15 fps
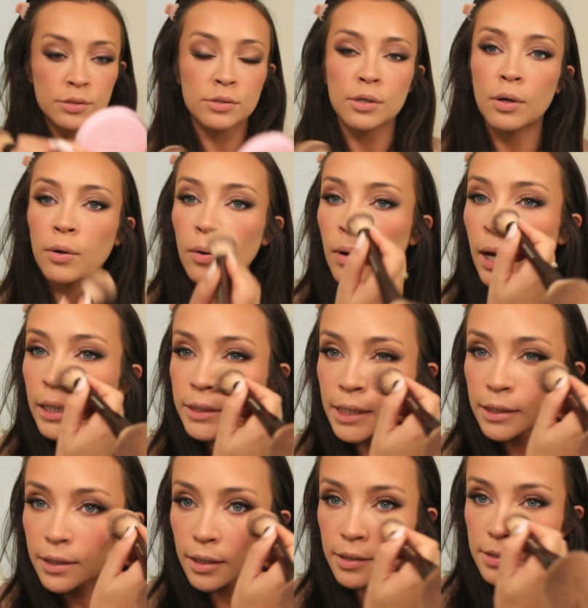So I
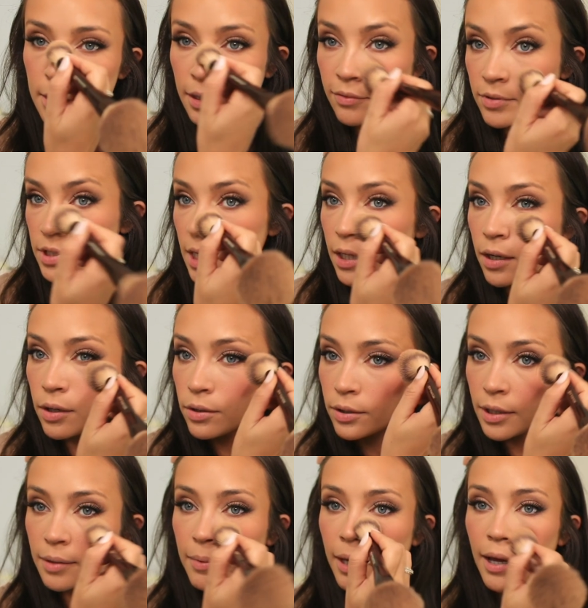take this. I even take it
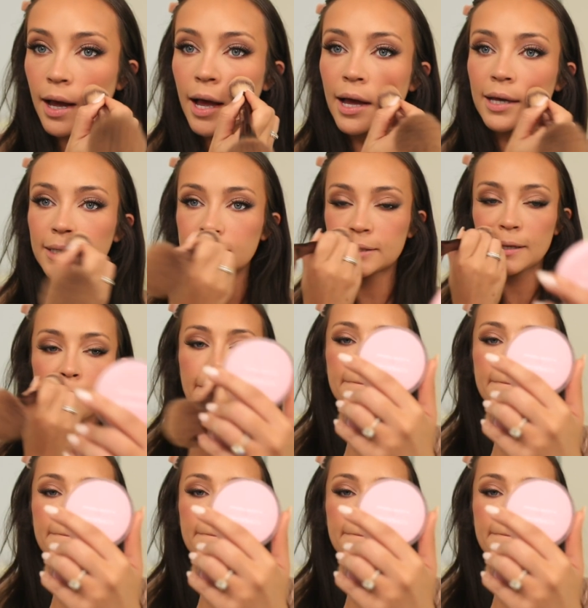underneath my eyes.